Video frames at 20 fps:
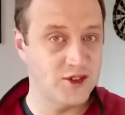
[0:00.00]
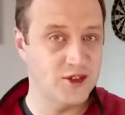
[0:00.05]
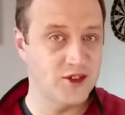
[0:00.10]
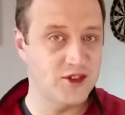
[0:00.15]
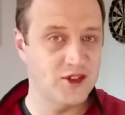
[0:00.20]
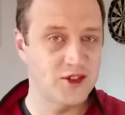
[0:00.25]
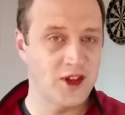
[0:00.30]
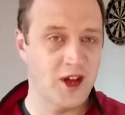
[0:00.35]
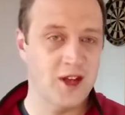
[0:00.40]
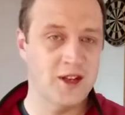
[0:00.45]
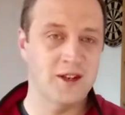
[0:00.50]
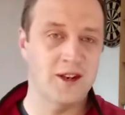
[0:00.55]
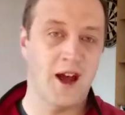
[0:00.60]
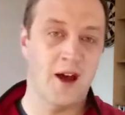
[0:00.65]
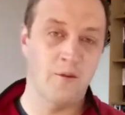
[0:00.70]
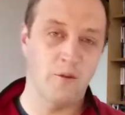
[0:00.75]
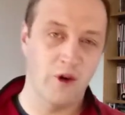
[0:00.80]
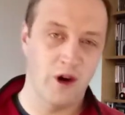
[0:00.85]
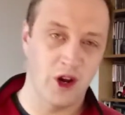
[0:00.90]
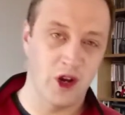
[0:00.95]
Son
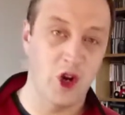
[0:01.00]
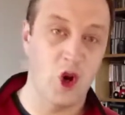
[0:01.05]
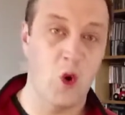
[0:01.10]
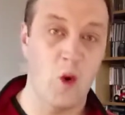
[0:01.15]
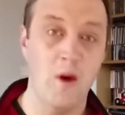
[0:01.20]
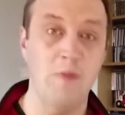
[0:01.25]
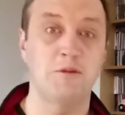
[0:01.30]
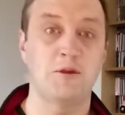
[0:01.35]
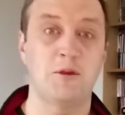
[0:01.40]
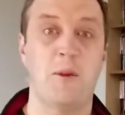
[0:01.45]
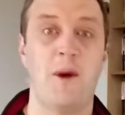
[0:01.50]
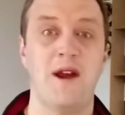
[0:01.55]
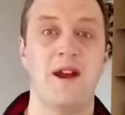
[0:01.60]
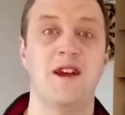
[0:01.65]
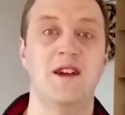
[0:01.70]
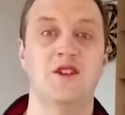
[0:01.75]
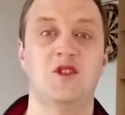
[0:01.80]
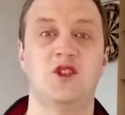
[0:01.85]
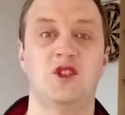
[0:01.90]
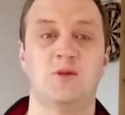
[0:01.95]
and we're equipped by
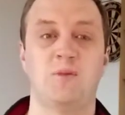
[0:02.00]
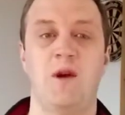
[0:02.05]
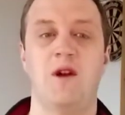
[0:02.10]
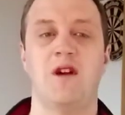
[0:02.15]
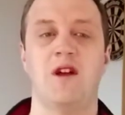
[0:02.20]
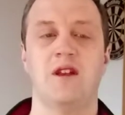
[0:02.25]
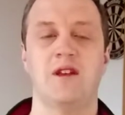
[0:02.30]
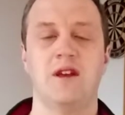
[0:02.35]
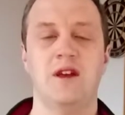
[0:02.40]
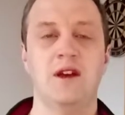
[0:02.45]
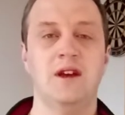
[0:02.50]
His Spirit